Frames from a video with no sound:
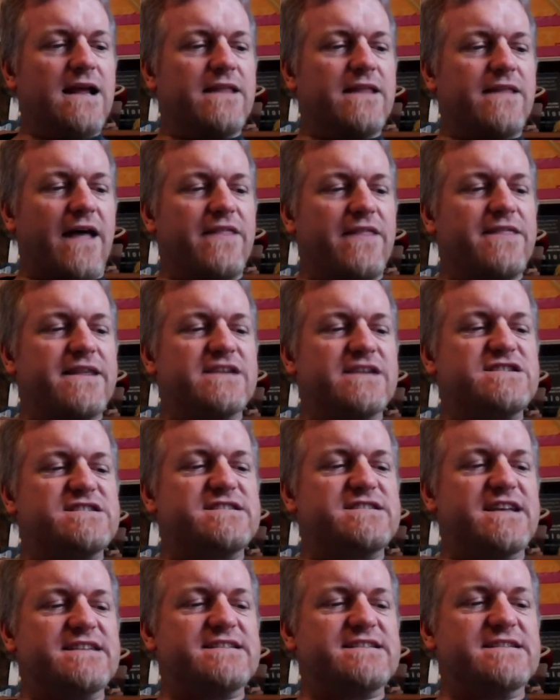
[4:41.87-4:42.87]
The other thing she
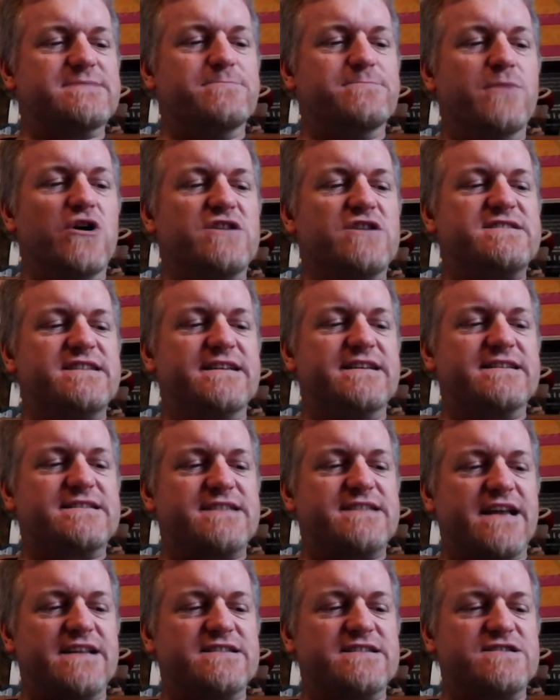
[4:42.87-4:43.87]
says is mercy
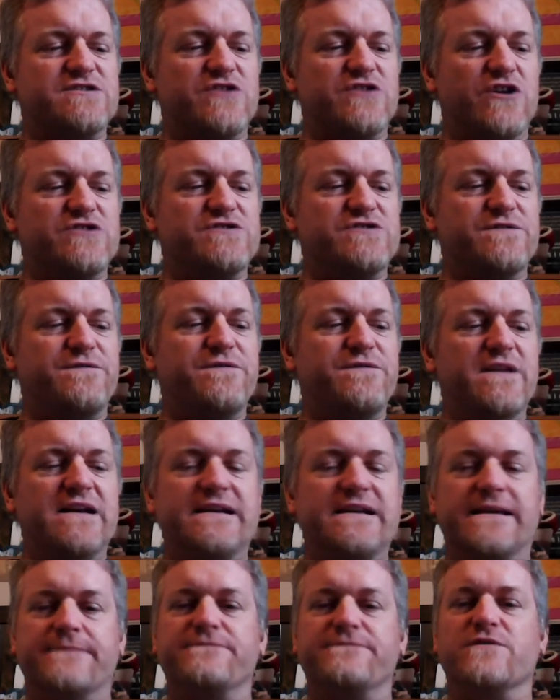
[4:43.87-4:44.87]
extends to those who
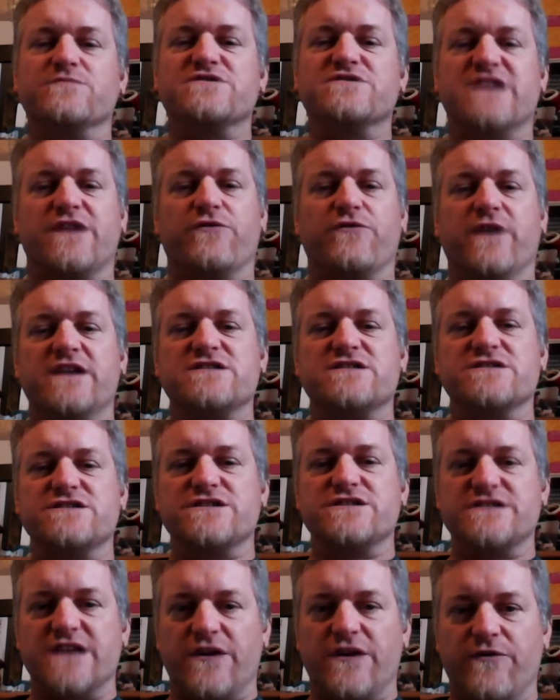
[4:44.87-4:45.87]
fear him from generation
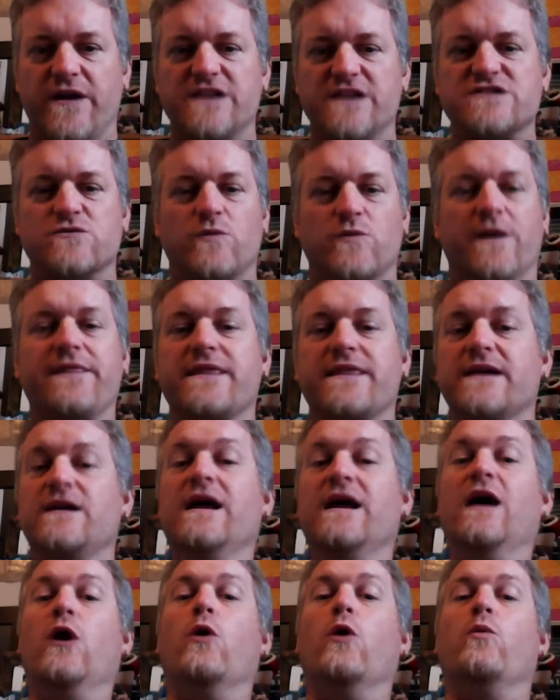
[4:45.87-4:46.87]
to generation. One
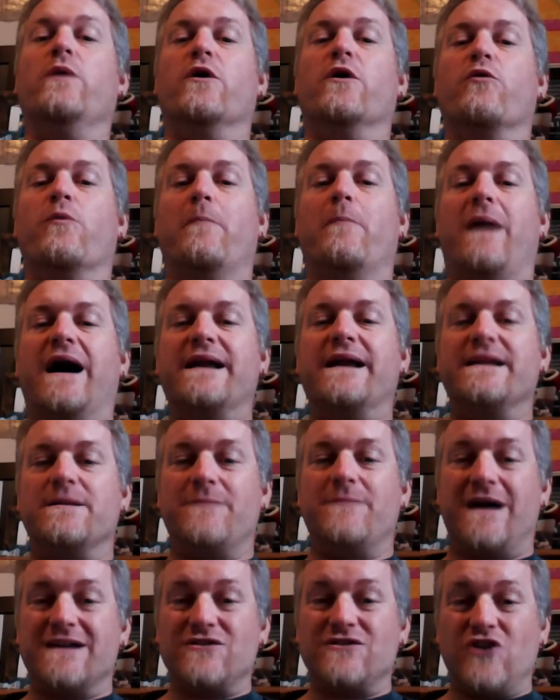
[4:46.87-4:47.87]
thing we are reminded
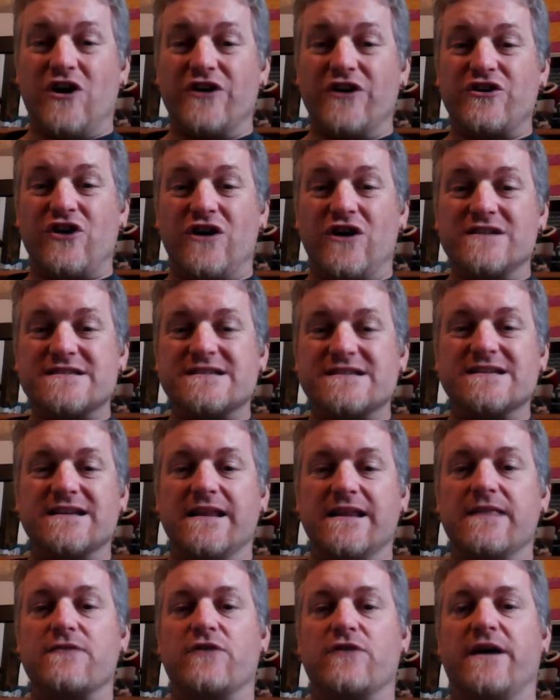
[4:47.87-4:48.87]
about God
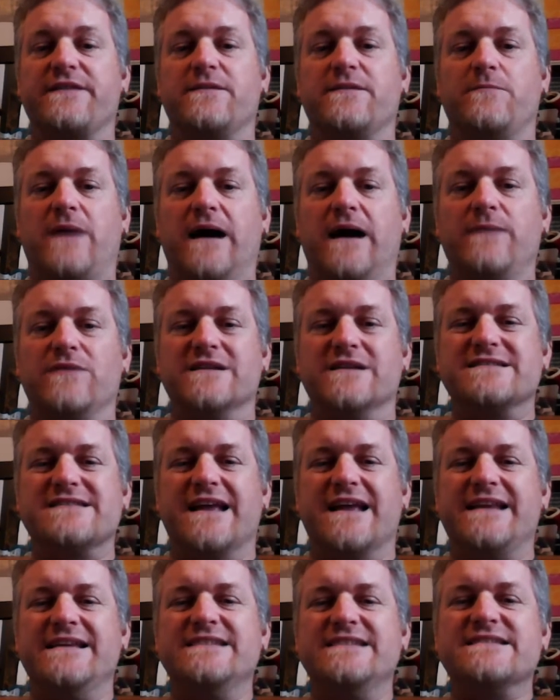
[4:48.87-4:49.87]
constantly throughout the Bible is
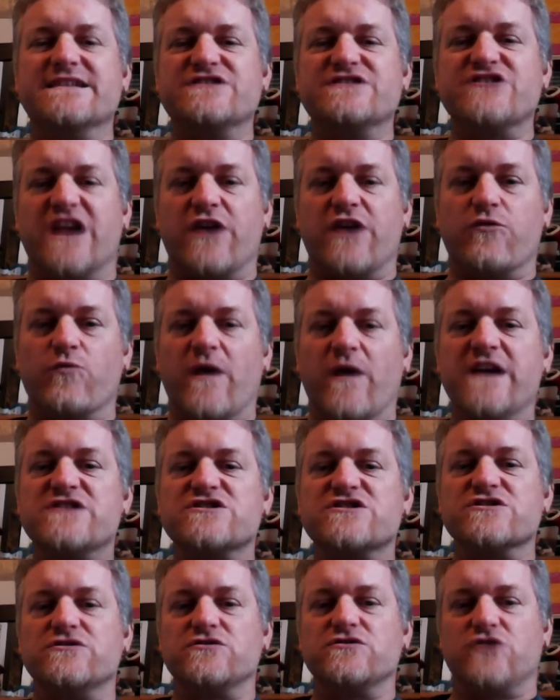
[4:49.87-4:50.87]
that he's a
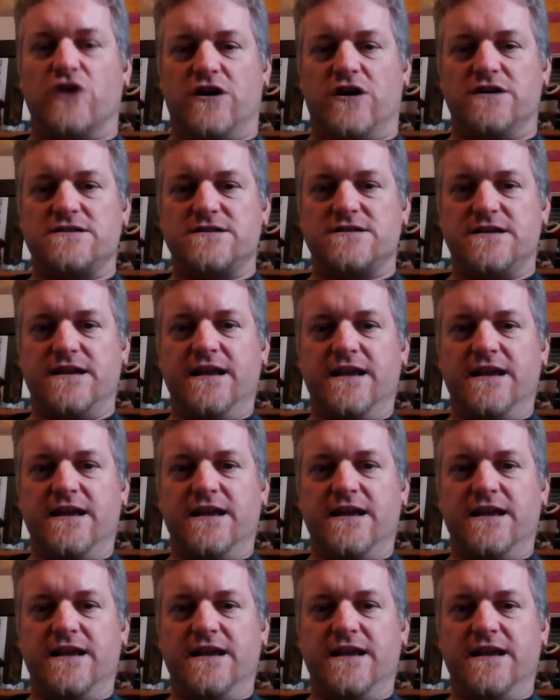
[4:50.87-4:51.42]
generational God.